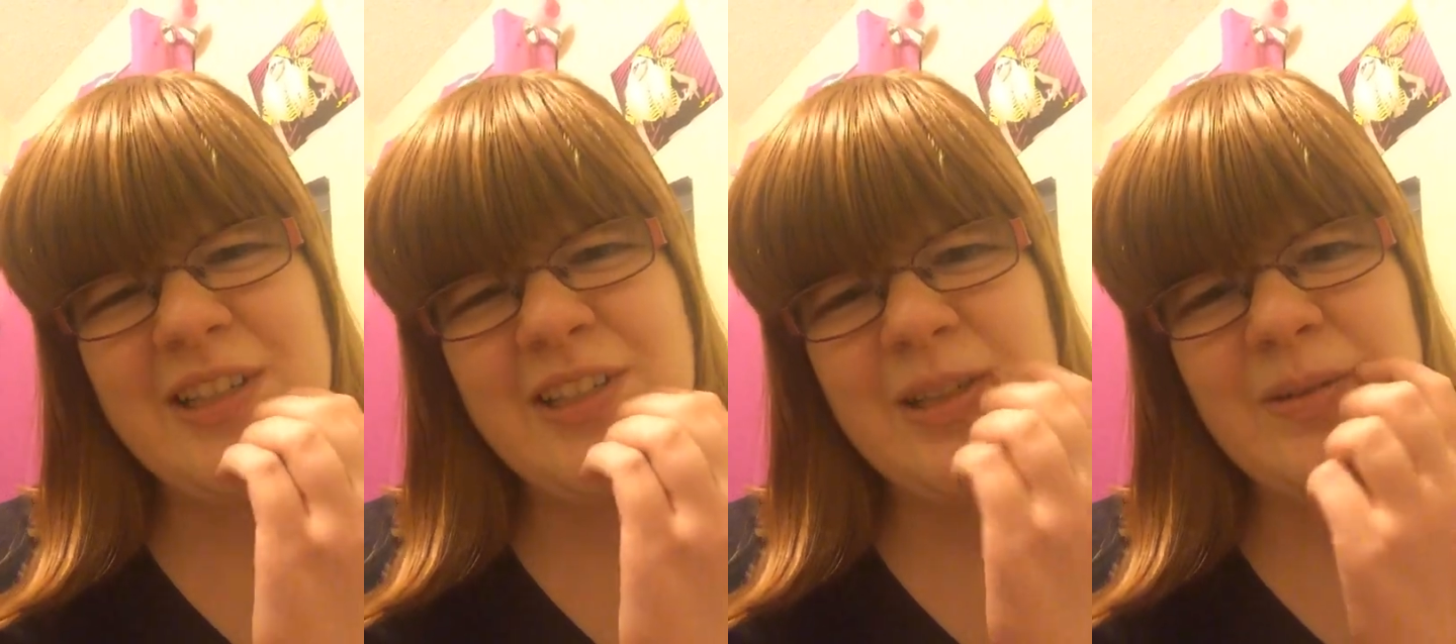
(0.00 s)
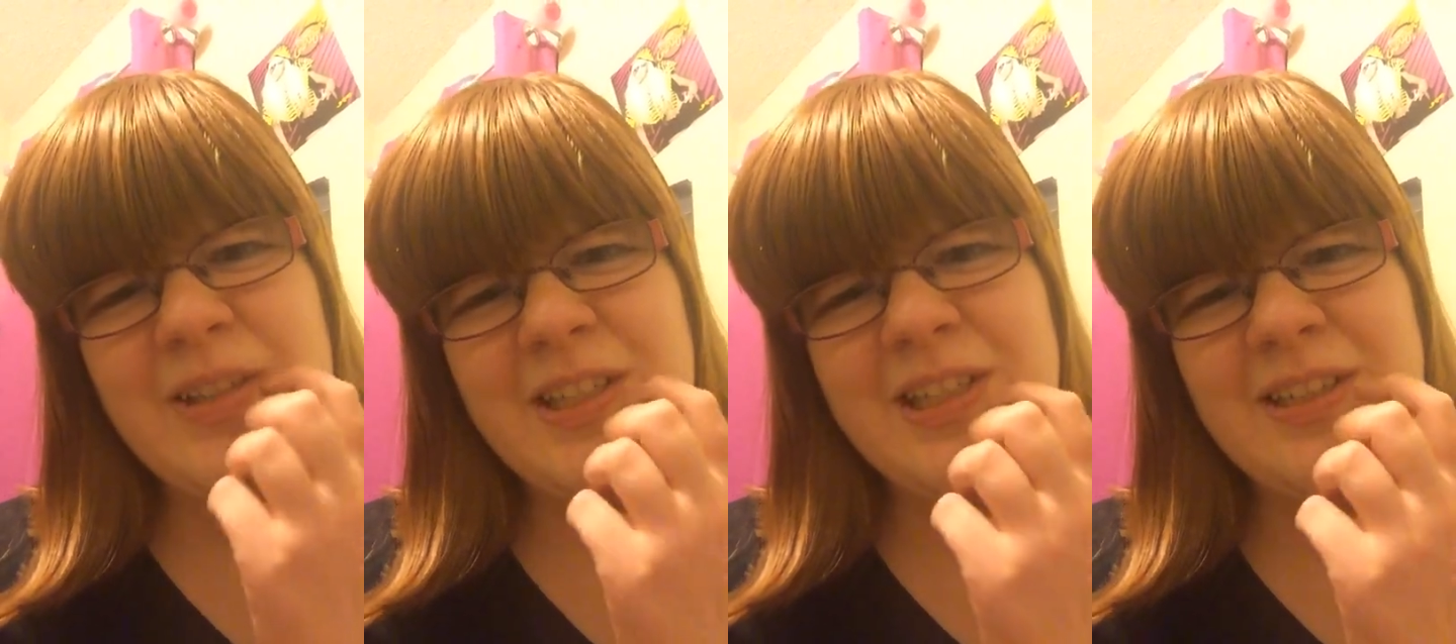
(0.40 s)
YouTube,
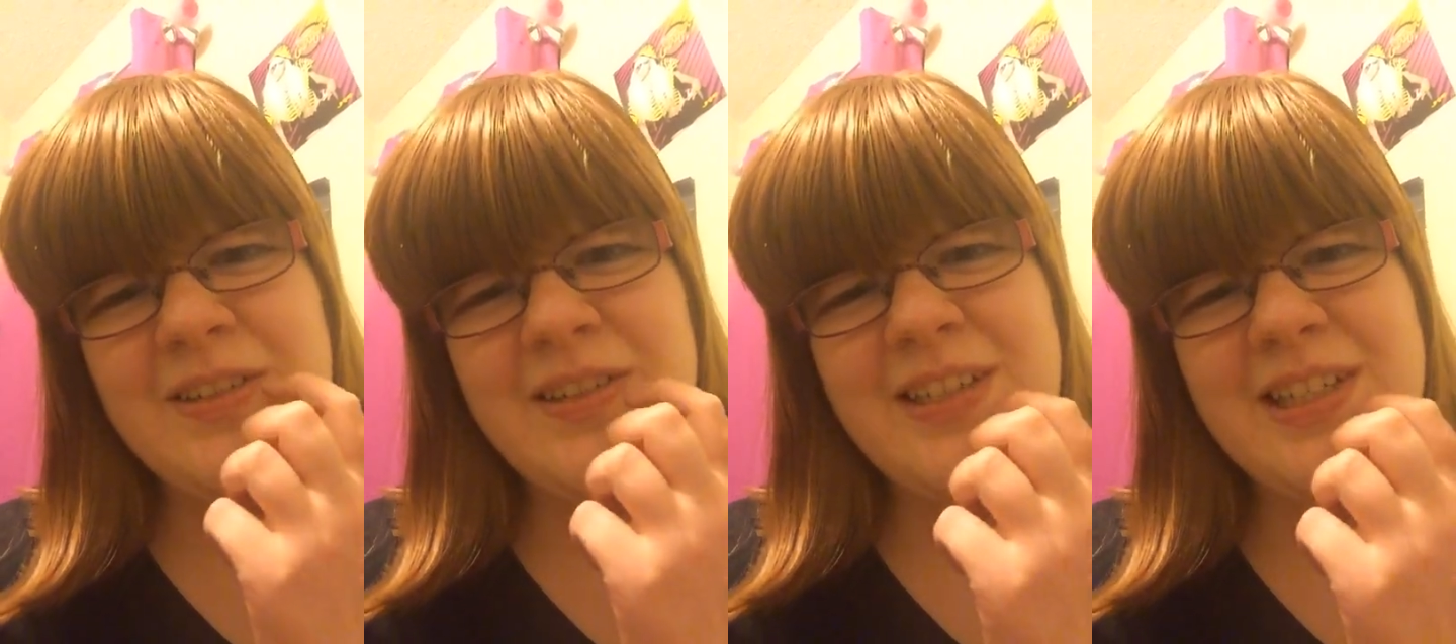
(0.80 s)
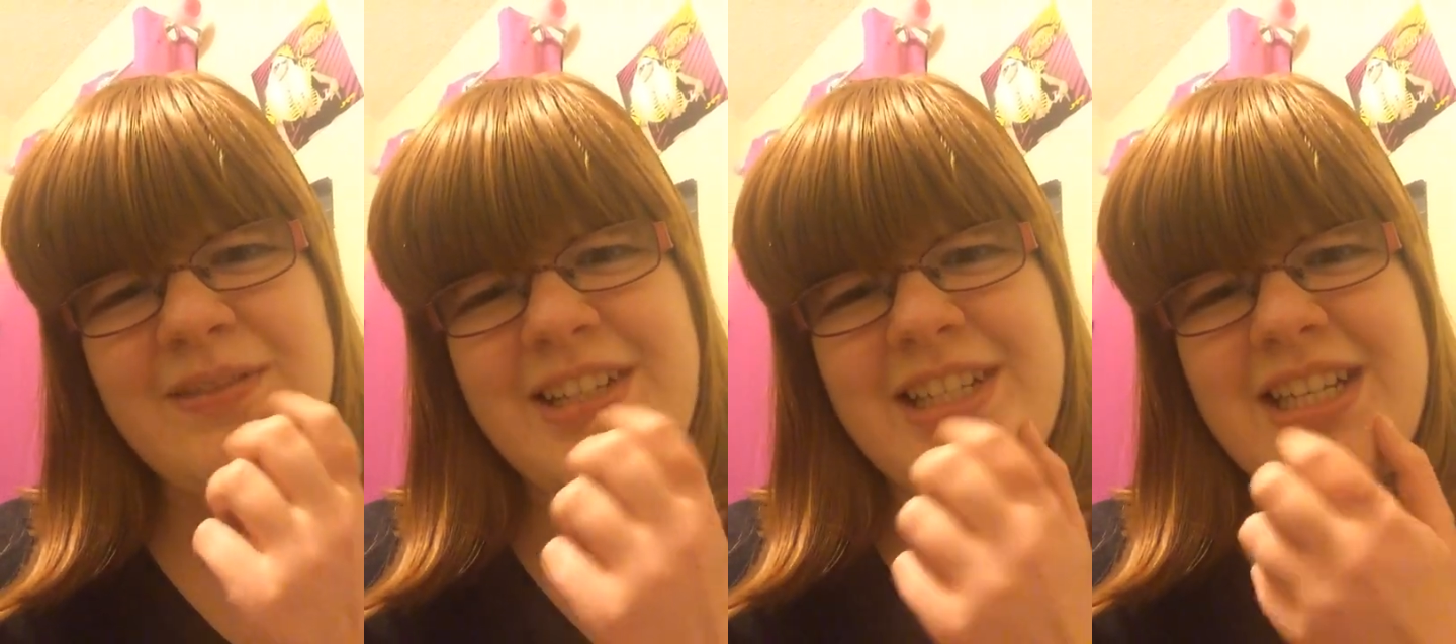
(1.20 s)
I just haven't
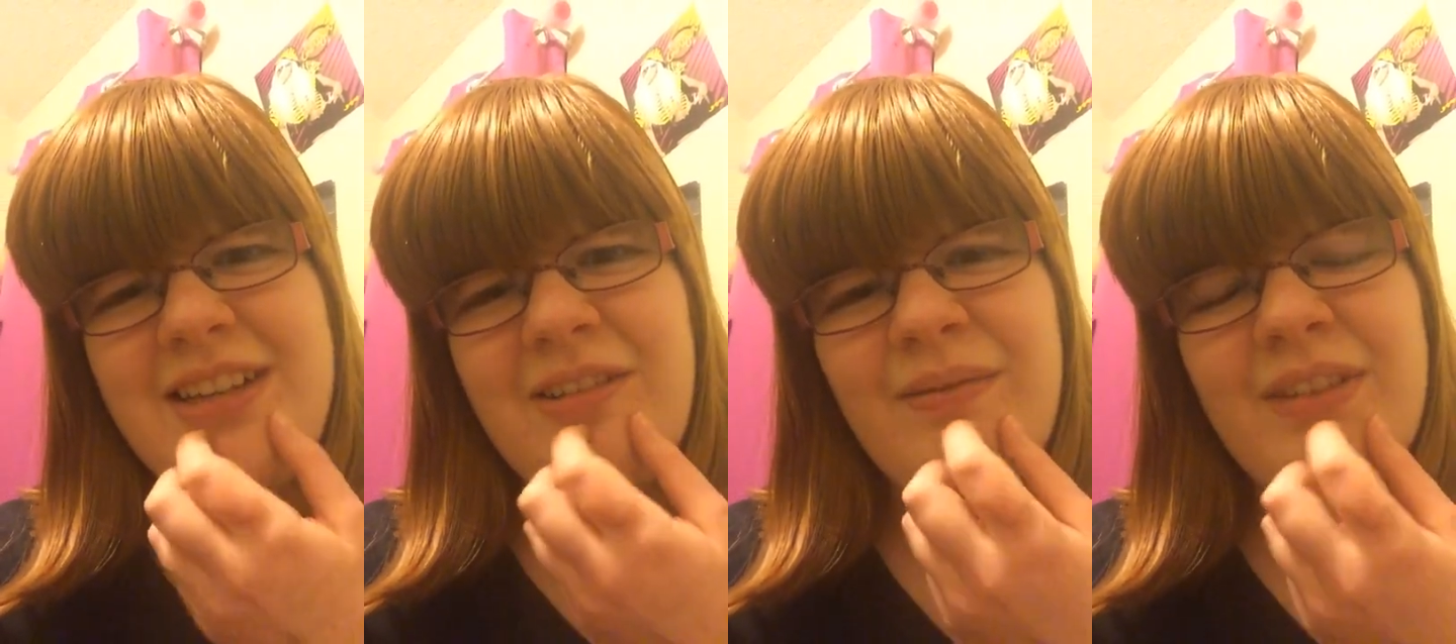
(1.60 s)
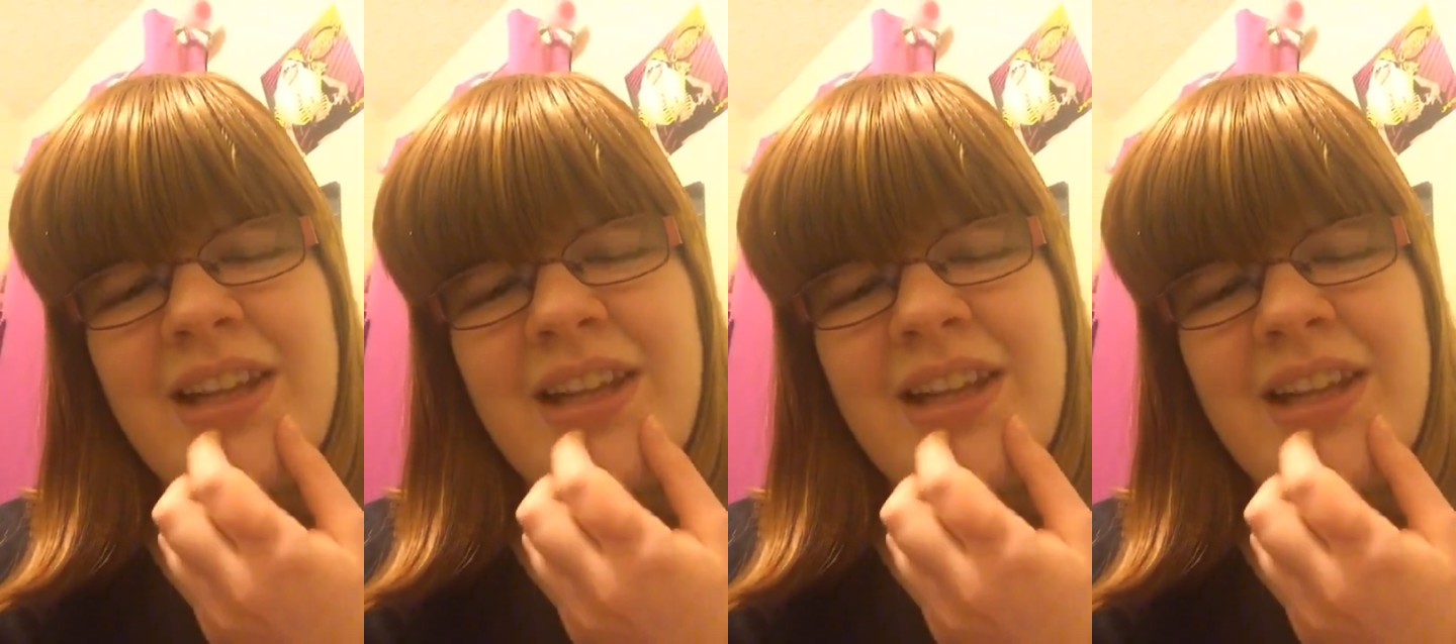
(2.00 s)
checked my channel.